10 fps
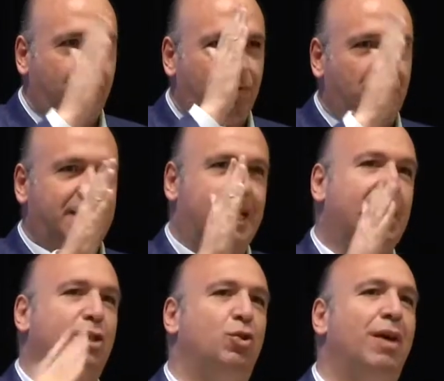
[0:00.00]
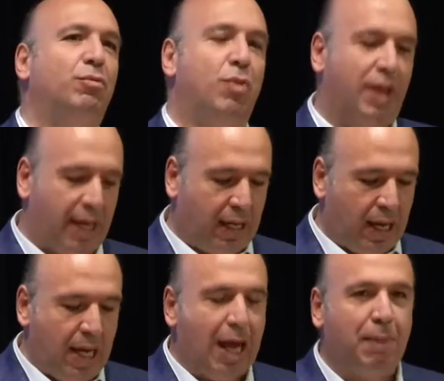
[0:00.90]
the first thing is you have to think
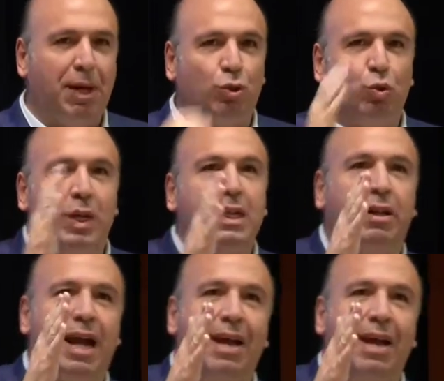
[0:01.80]
about doing the